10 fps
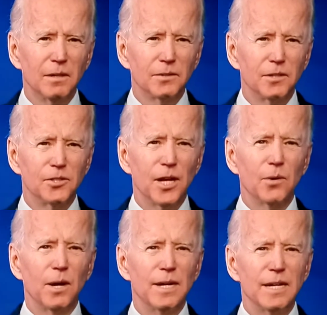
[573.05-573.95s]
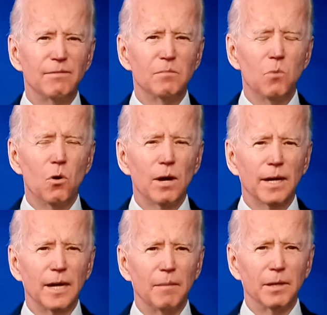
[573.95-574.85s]
to generate even more
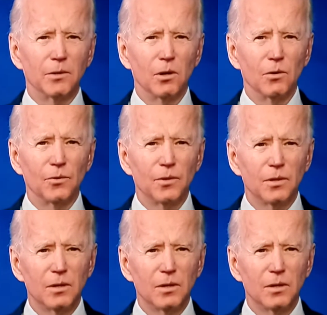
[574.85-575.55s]
economic growth.